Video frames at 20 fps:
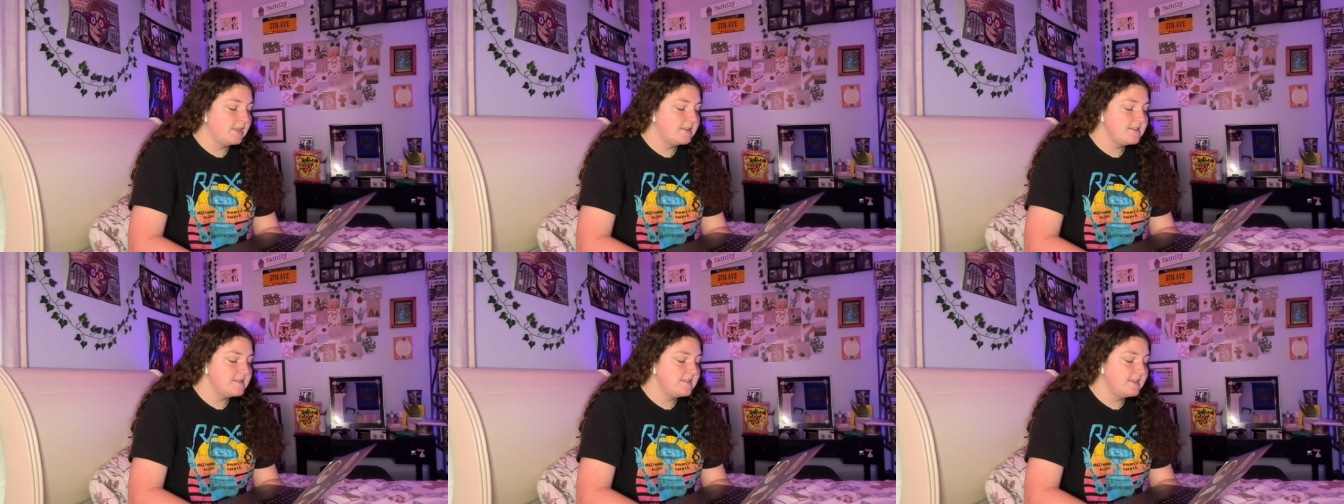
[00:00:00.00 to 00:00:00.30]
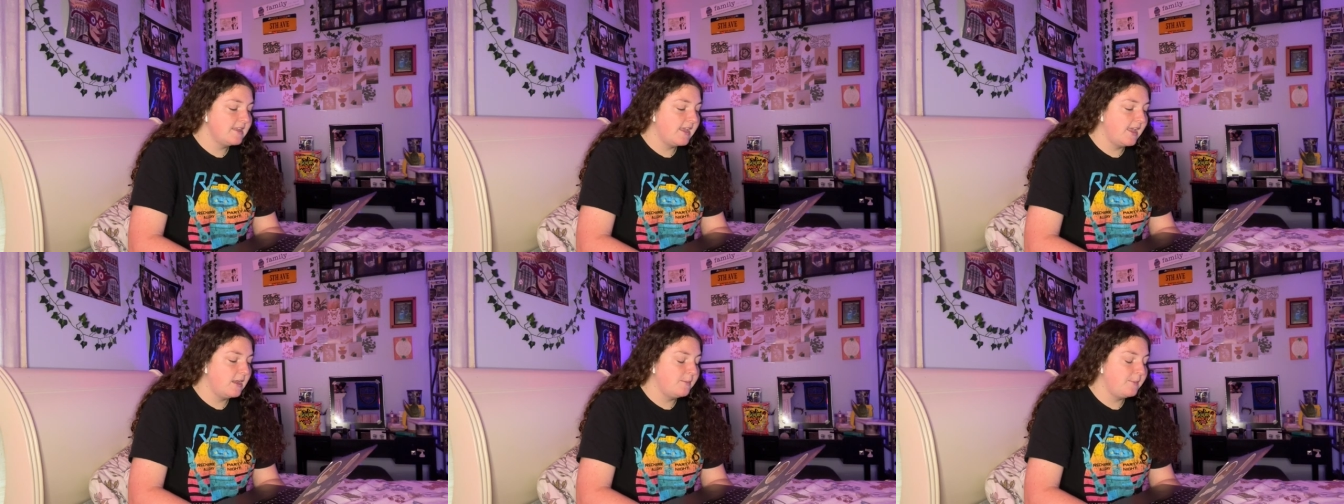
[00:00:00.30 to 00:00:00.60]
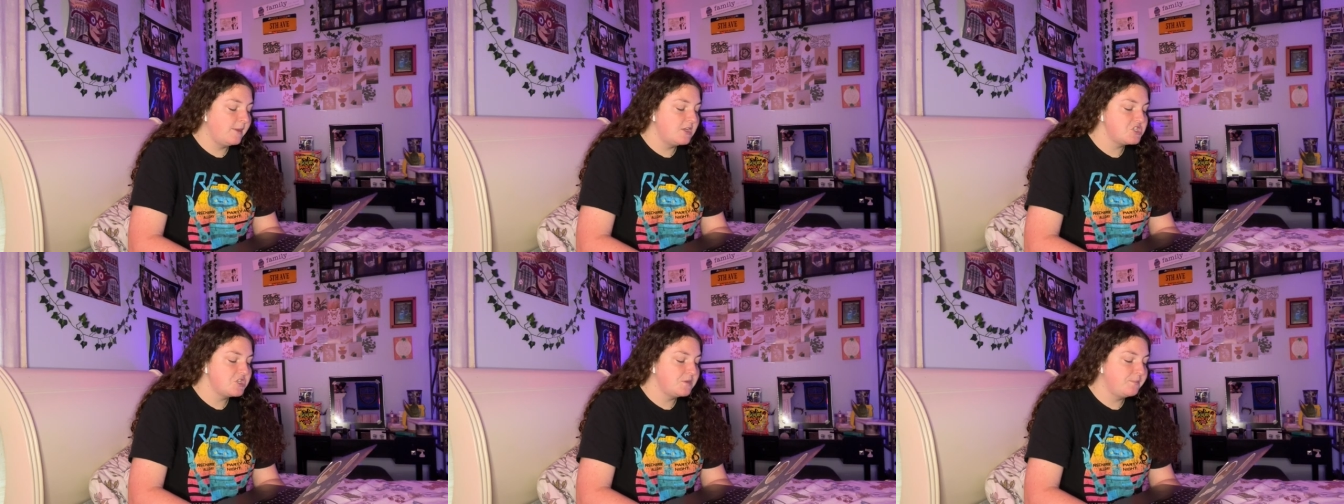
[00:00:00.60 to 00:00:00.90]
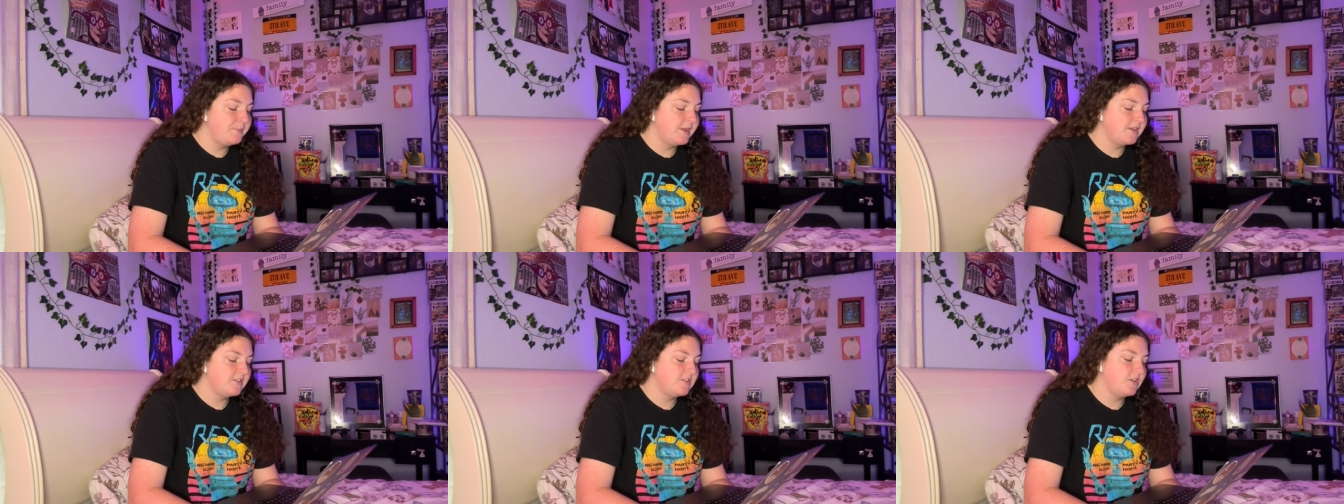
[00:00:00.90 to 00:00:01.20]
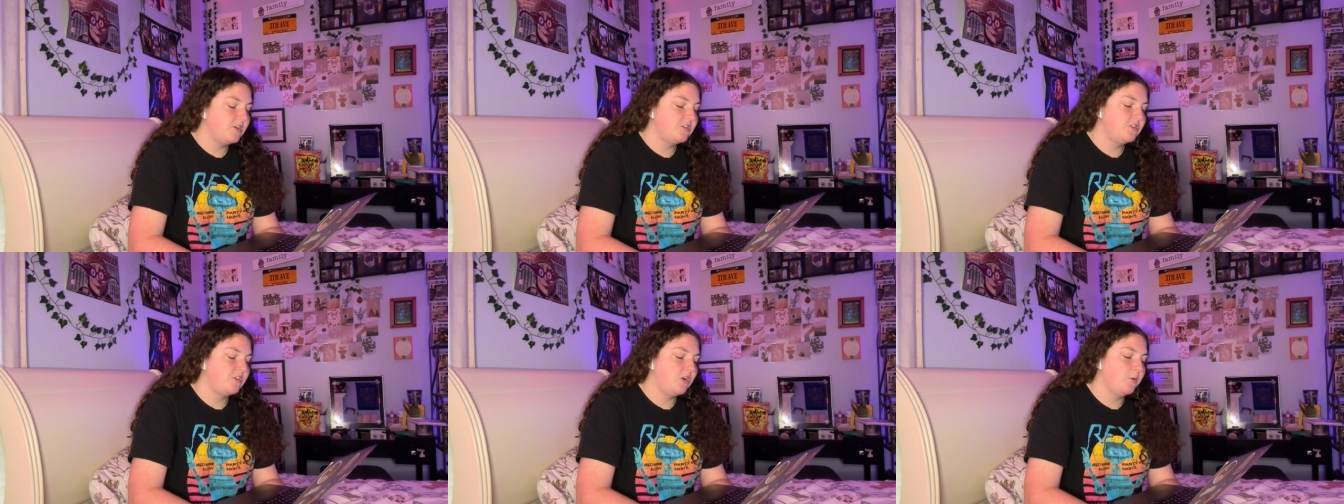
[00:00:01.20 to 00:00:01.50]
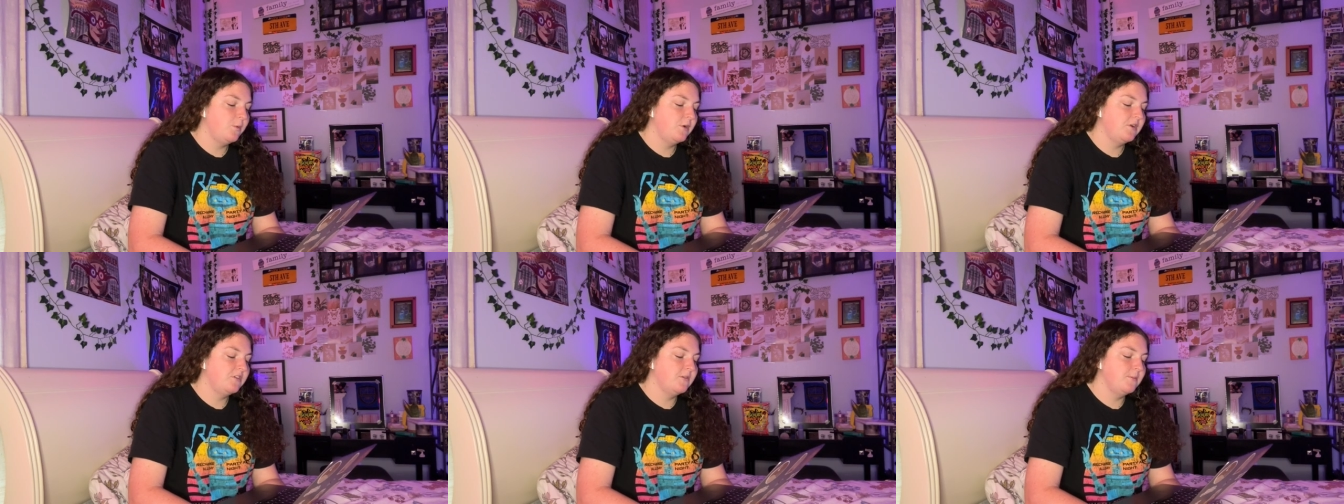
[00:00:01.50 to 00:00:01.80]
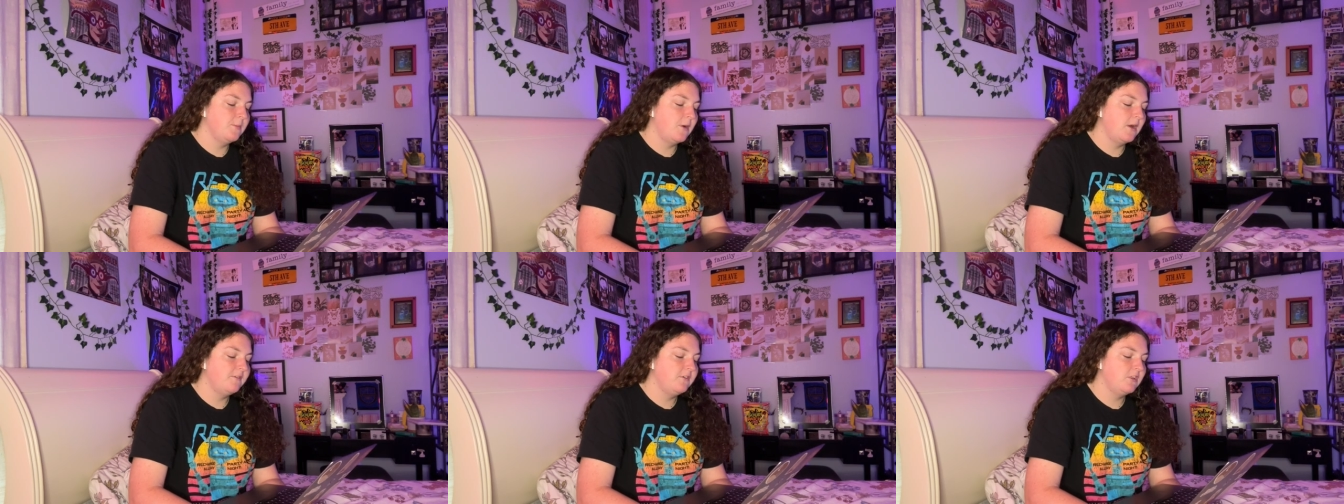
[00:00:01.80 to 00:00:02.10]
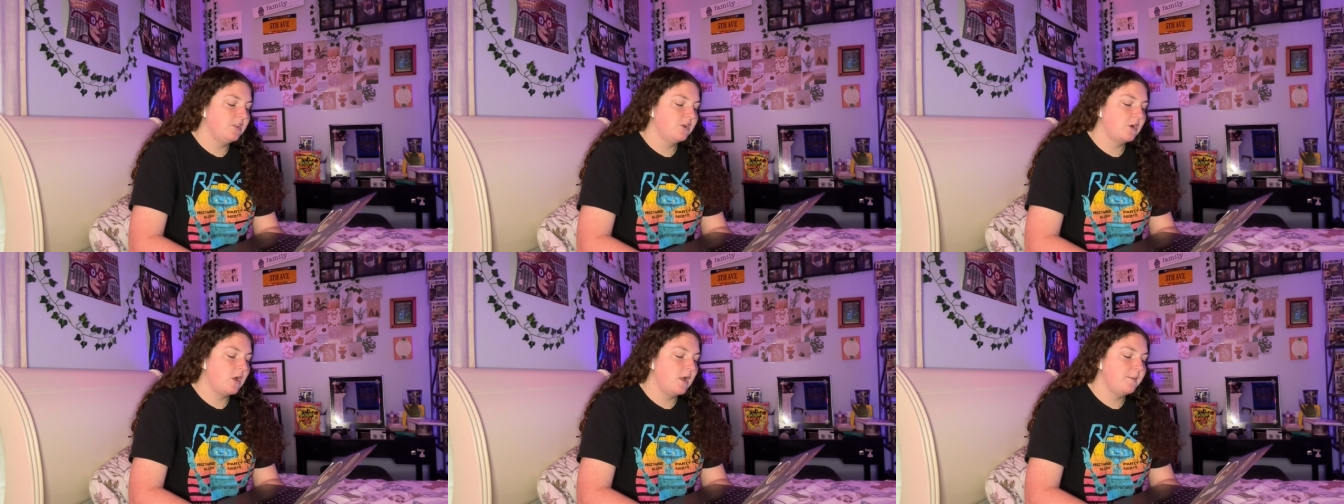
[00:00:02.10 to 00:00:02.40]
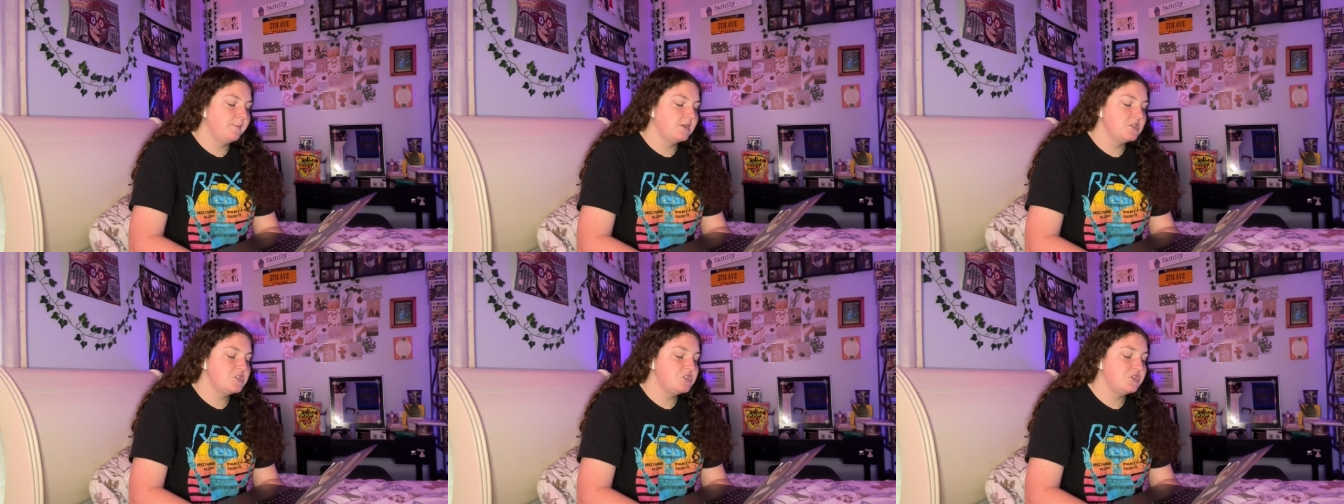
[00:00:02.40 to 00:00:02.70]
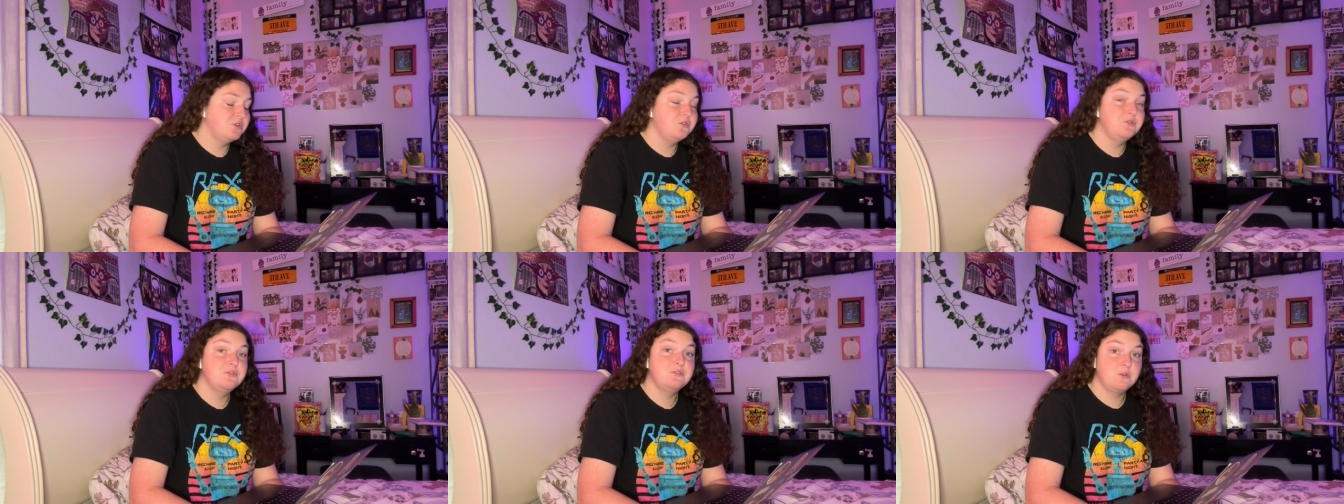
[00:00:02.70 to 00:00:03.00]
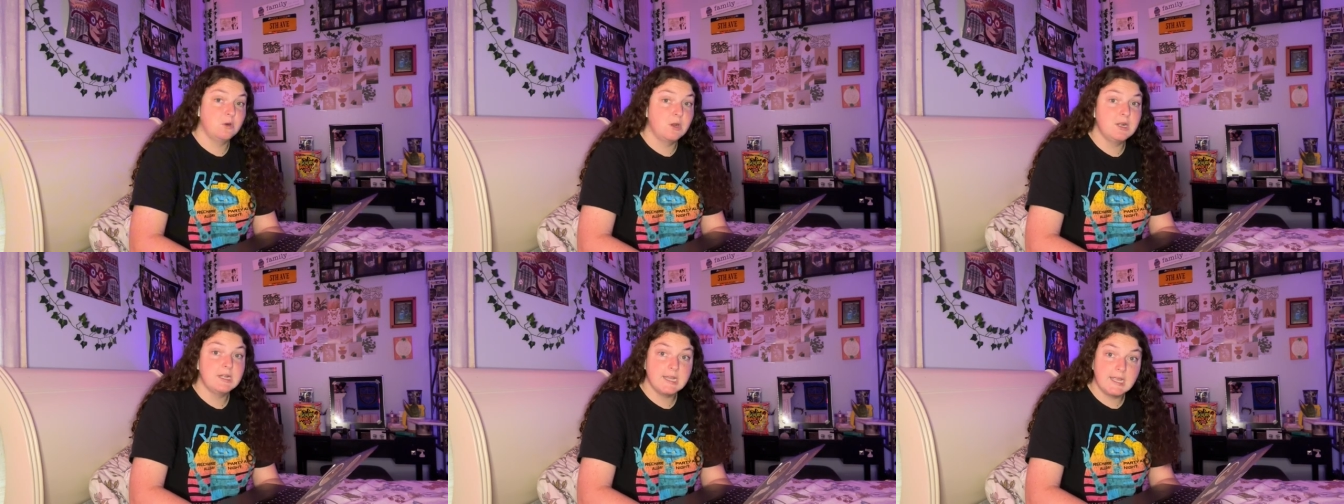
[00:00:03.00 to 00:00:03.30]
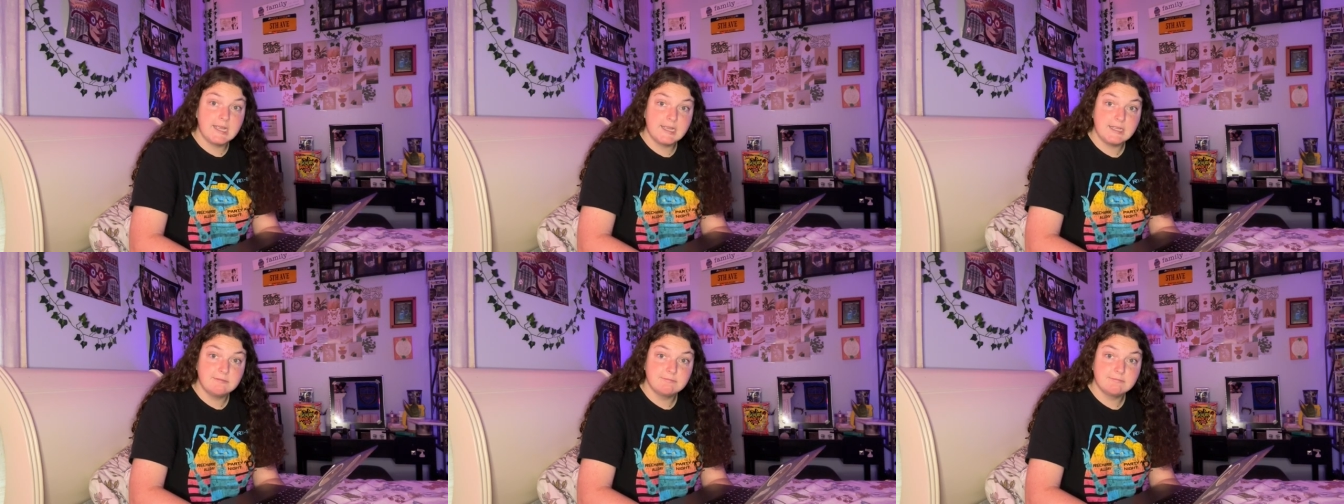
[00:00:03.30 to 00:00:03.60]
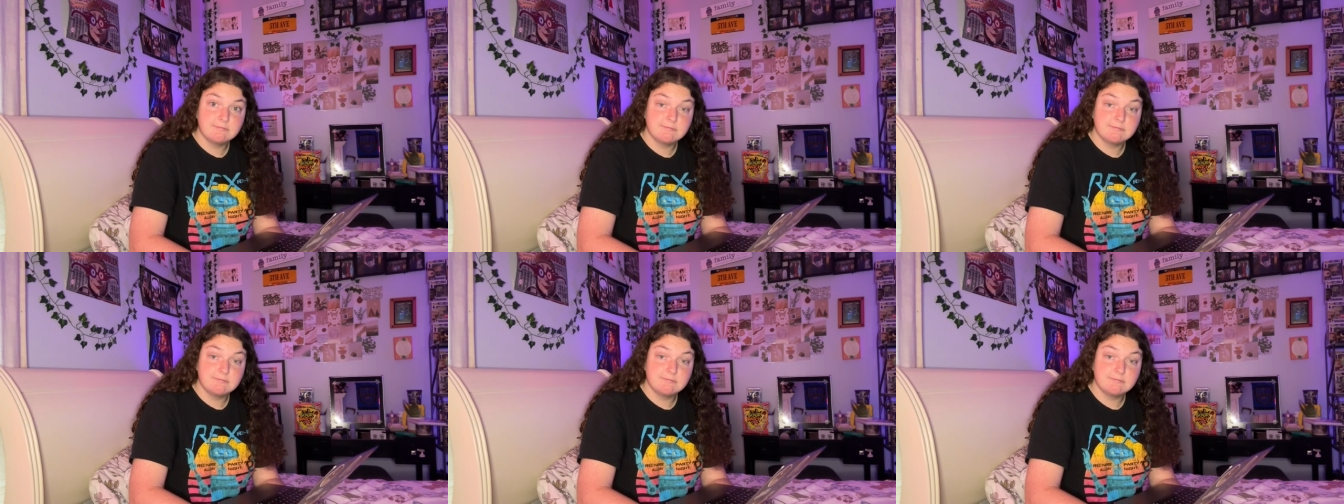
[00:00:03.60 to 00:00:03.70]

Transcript: Disney, Animation, Pixar, Star Wars, and Marvel are coming to Fortnite.